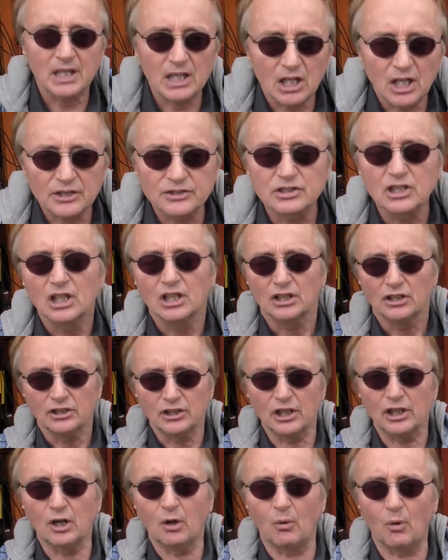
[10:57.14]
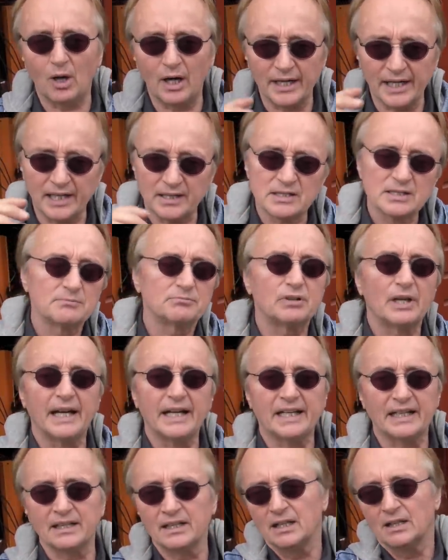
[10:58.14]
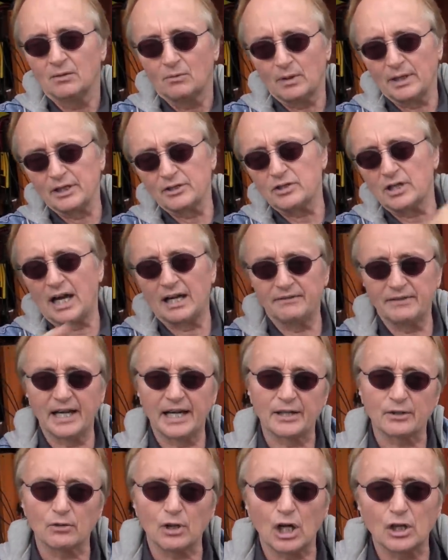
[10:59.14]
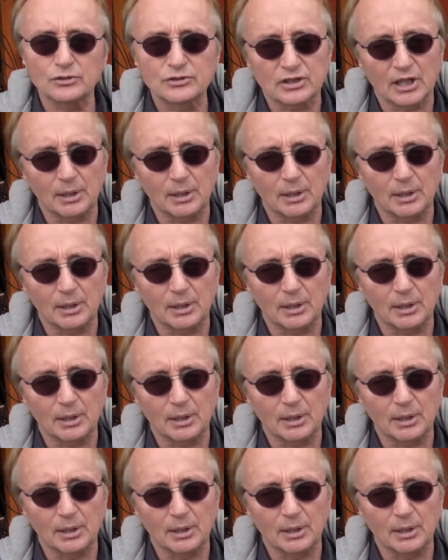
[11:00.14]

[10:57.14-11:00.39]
because you don't want it breaking when you're driving on the road